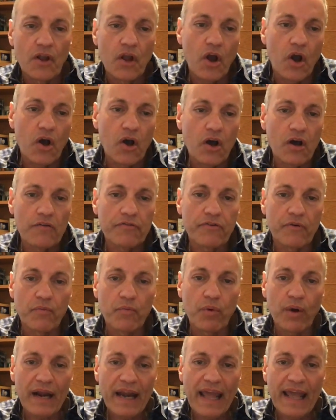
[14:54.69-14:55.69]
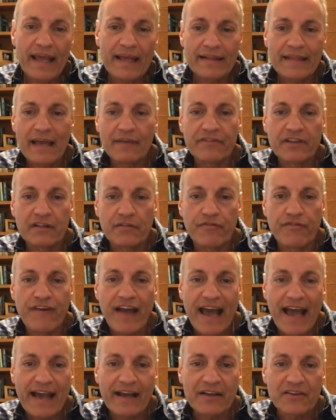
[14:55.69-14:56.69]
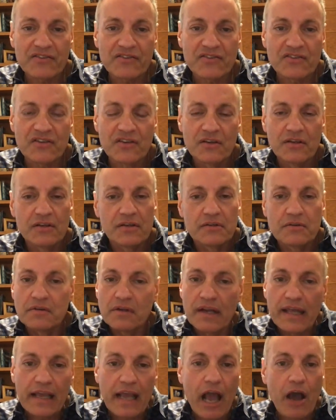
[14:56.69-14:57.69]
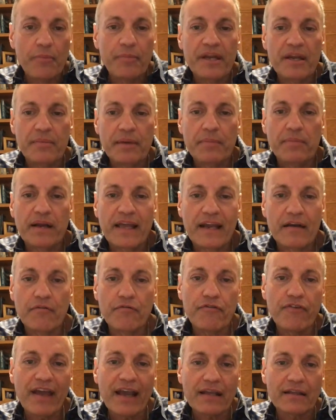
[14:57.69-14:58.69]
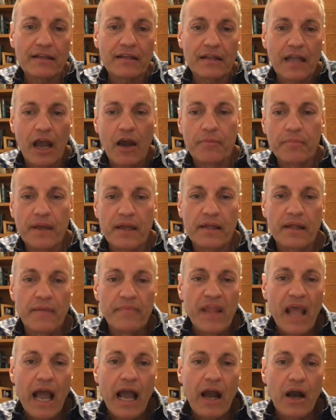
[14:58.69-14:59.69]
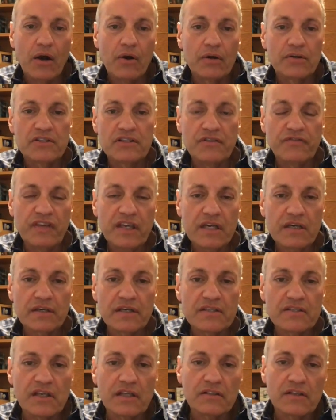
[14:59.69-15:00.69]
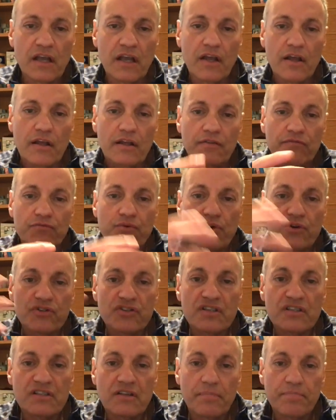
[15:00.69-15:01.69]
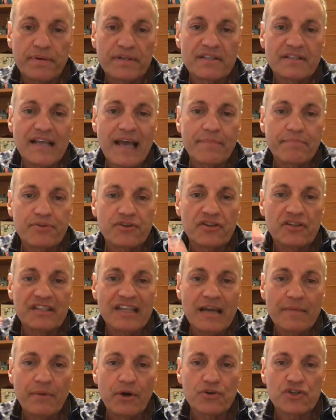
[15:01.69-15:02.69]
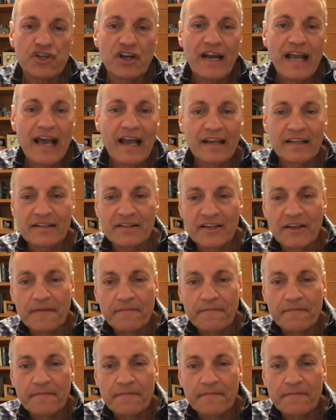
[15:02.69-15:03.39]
of, on one hand, having the facts, like how many people get infected, how severe is it, versus the perception, the emotionality.